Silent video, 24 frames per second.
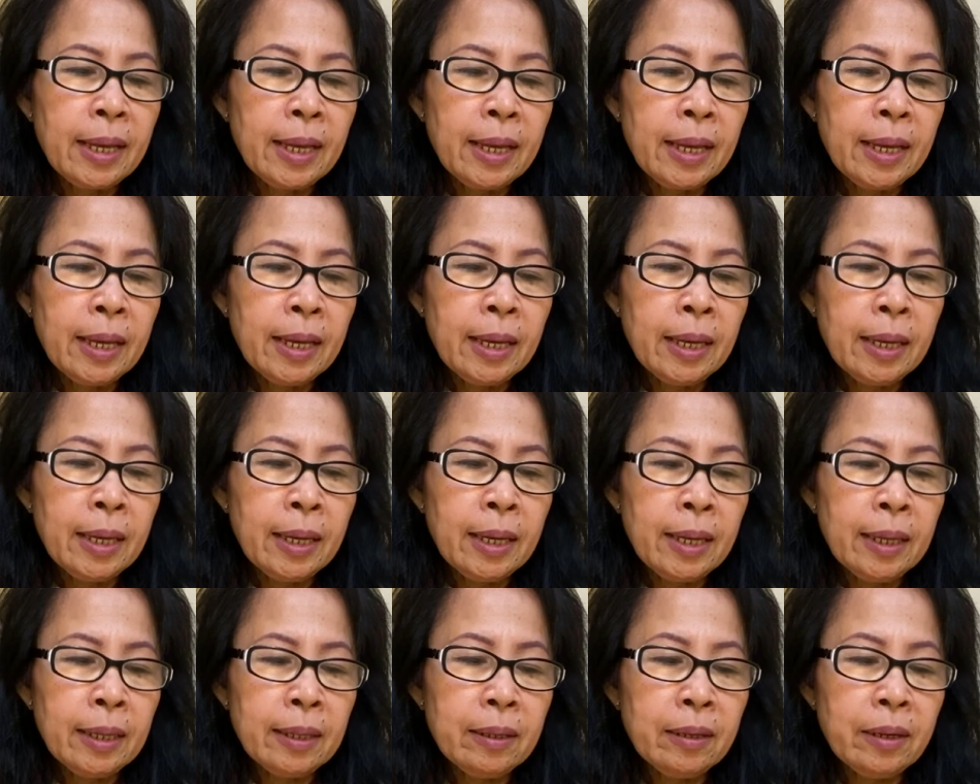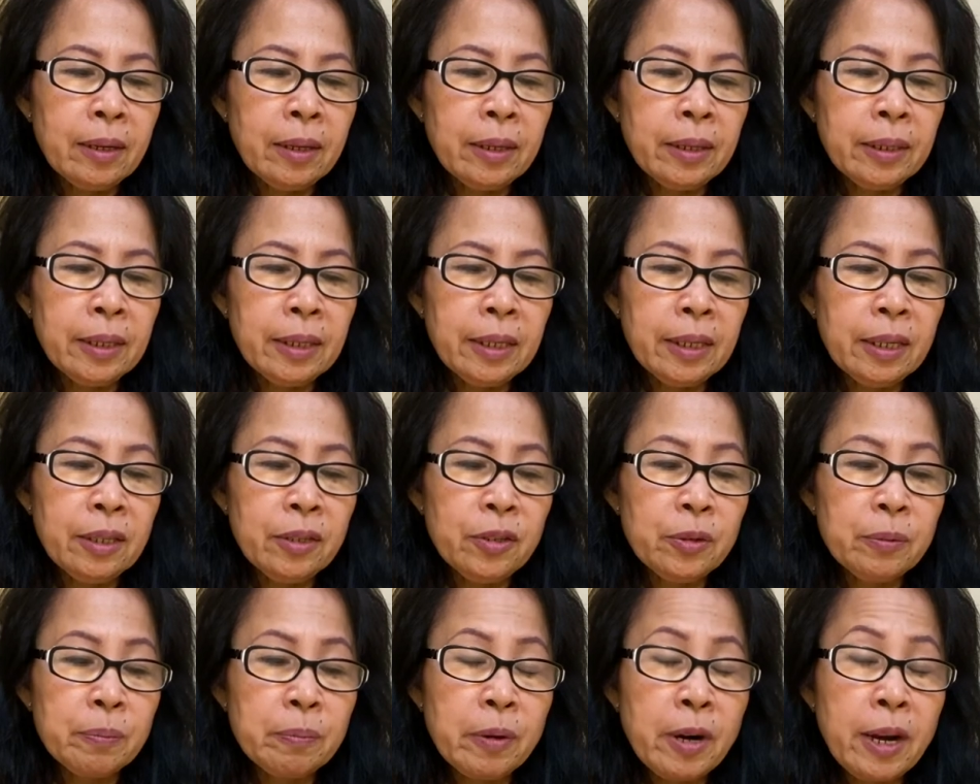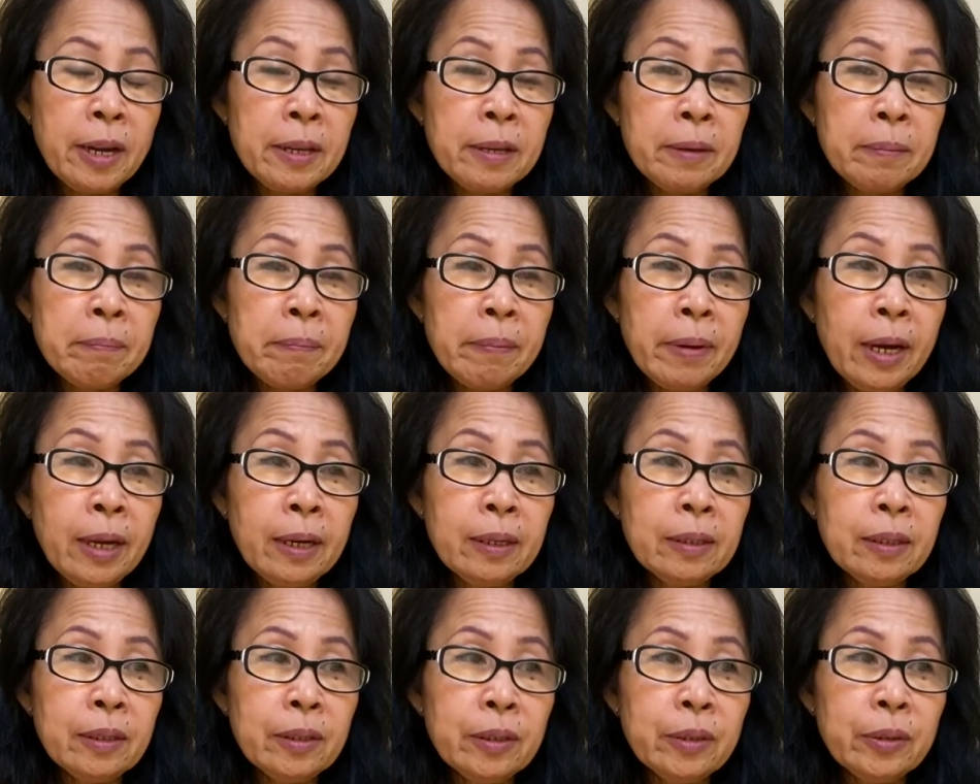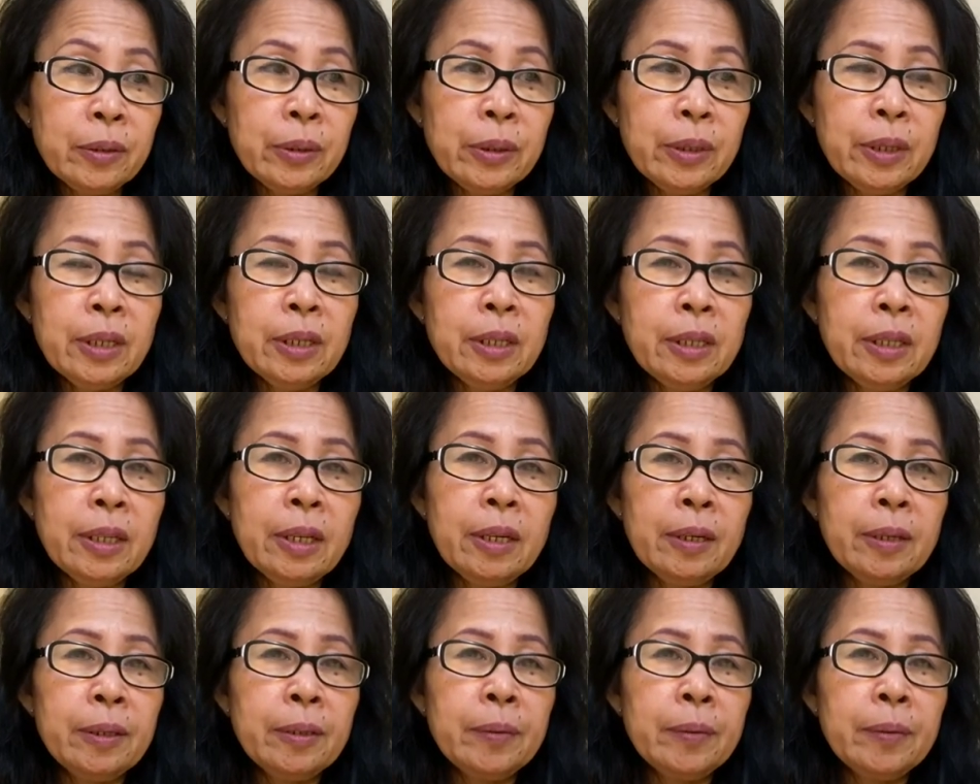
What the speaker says: and in your frying pan or in the